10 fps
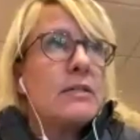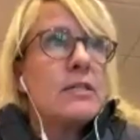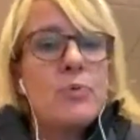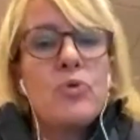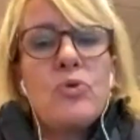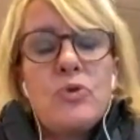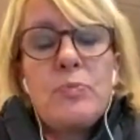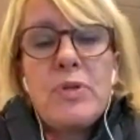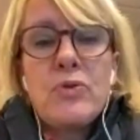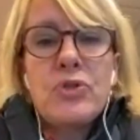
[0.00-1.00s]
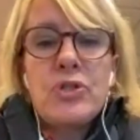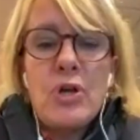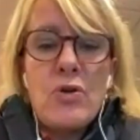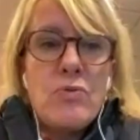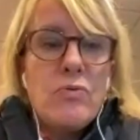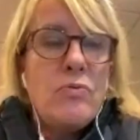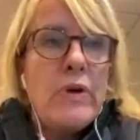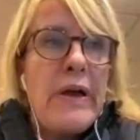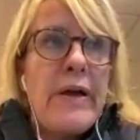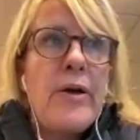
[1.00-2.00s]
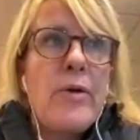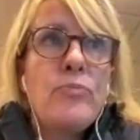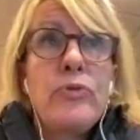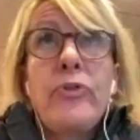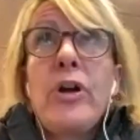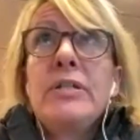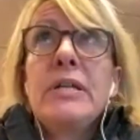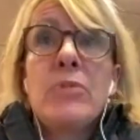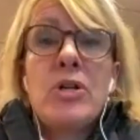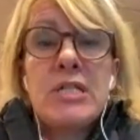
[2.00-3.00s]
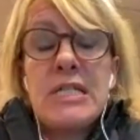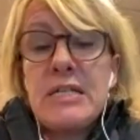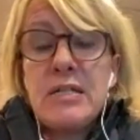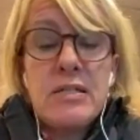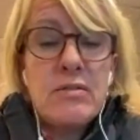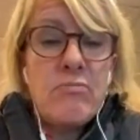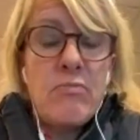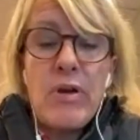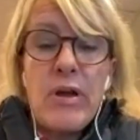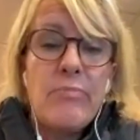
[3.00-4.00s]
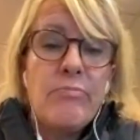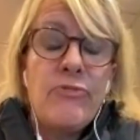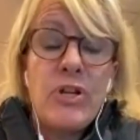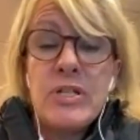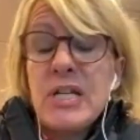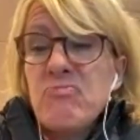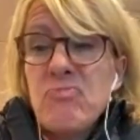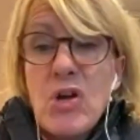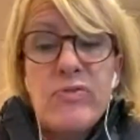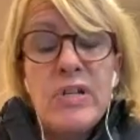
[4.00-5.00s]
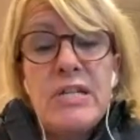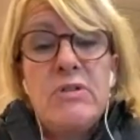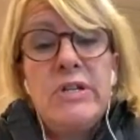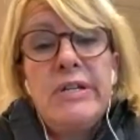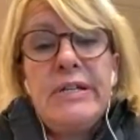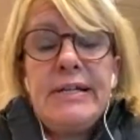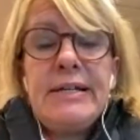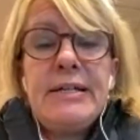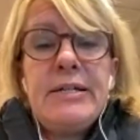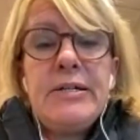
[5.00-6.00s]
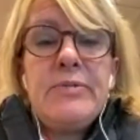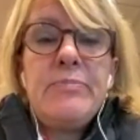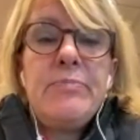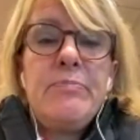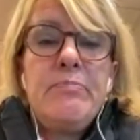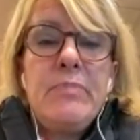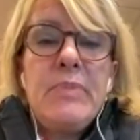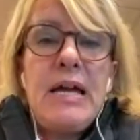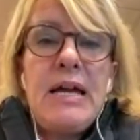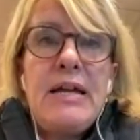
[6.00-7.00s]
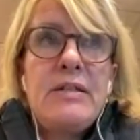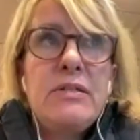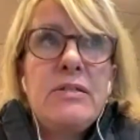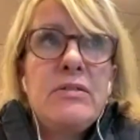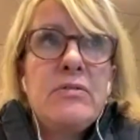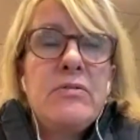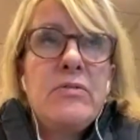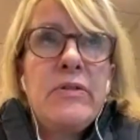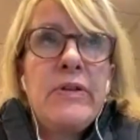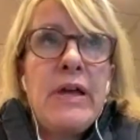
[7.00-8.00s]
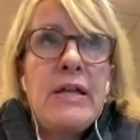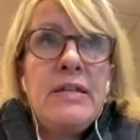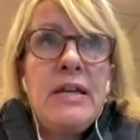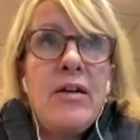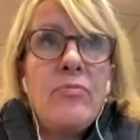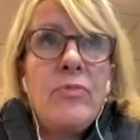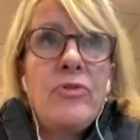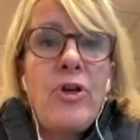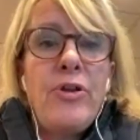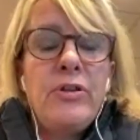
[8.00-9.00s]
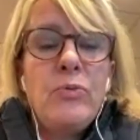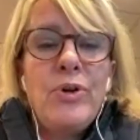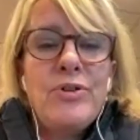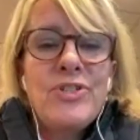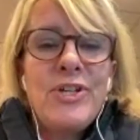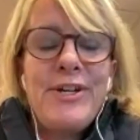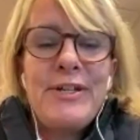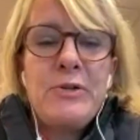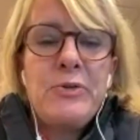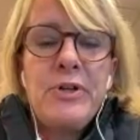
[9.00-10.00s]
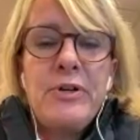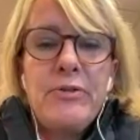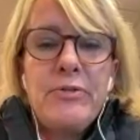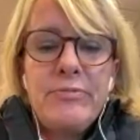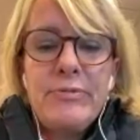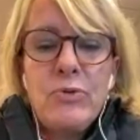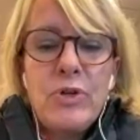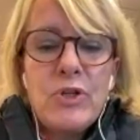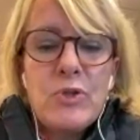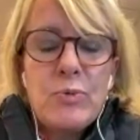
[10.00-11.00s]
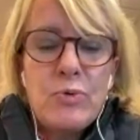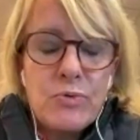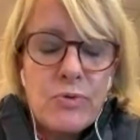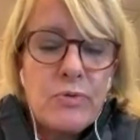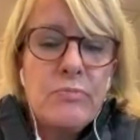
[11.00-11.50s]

sport, but also providing much needed funding, hopefully, and yeah, turning the world's eye on our sport.